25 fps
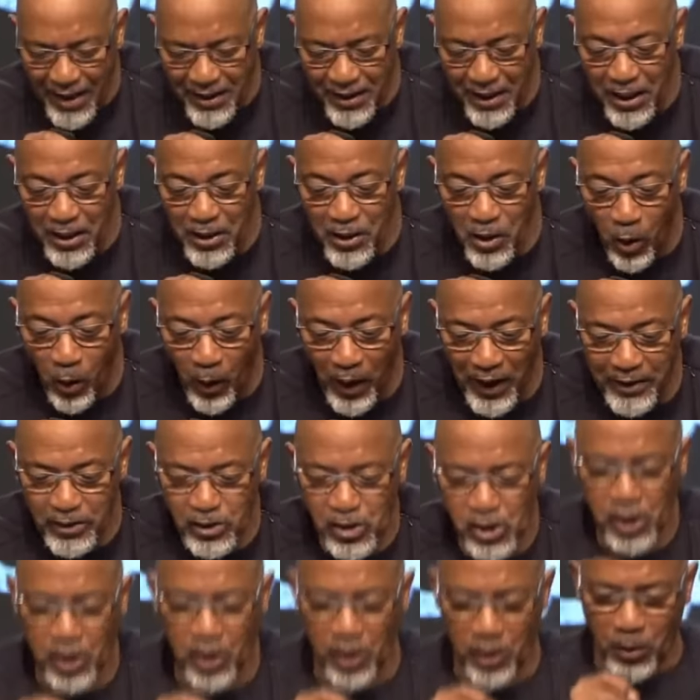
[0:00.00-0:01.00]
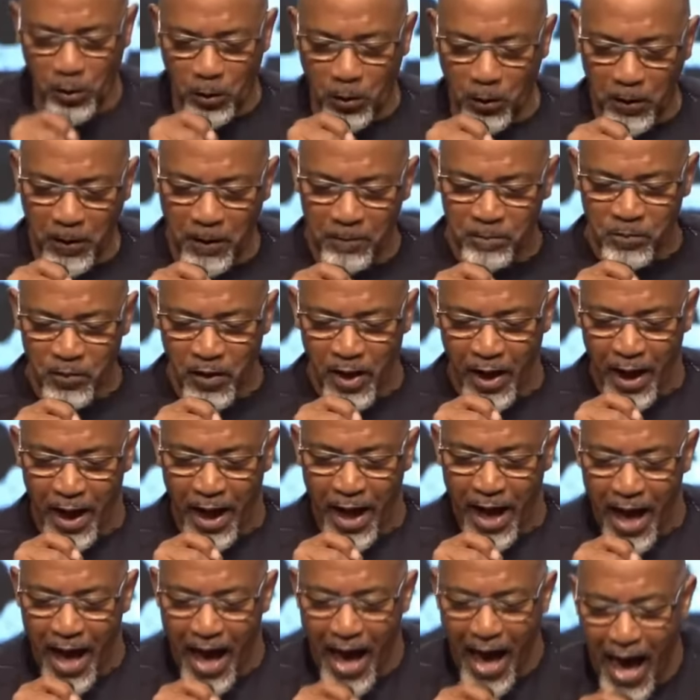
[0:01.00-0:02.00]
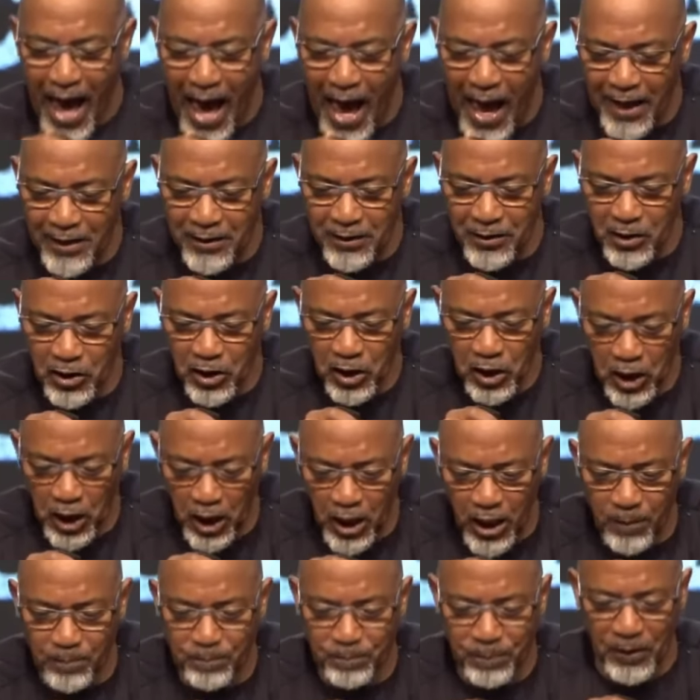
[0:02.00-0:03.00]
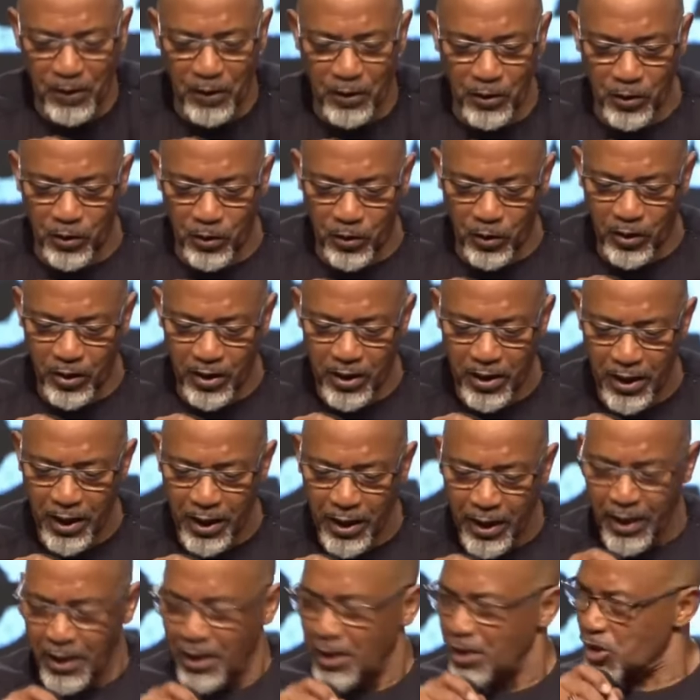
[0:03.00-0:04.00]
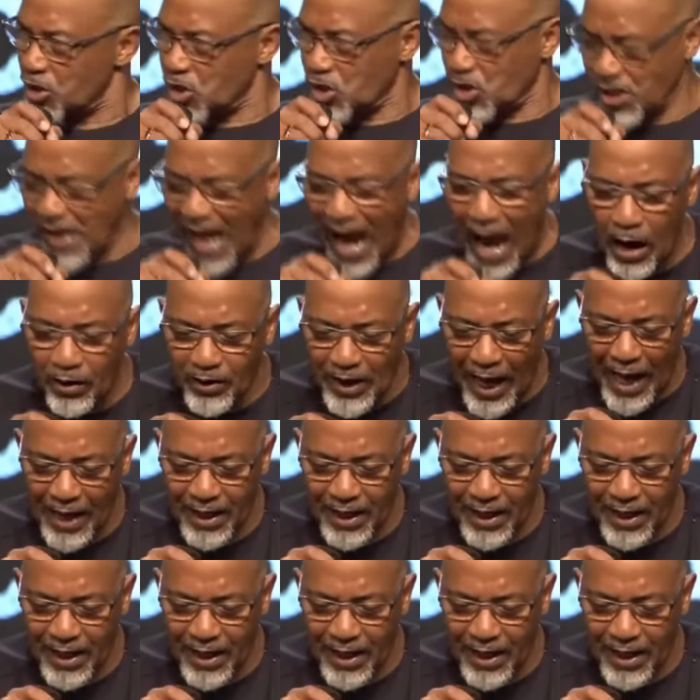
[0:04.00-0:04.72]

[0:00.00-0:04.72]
and anoint you and keep you. Shout